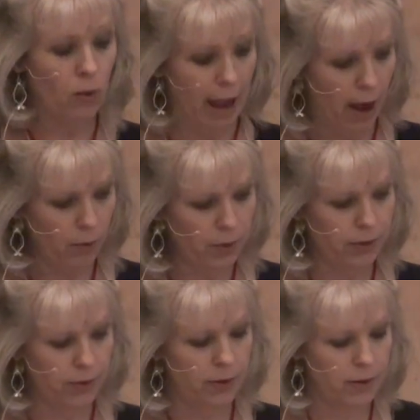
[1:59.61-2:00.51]
loud,
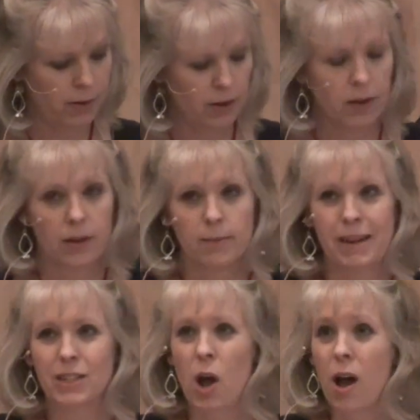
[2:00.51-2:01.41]

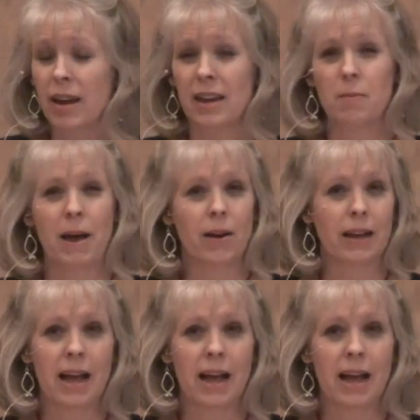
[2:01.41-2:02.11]
by talking about it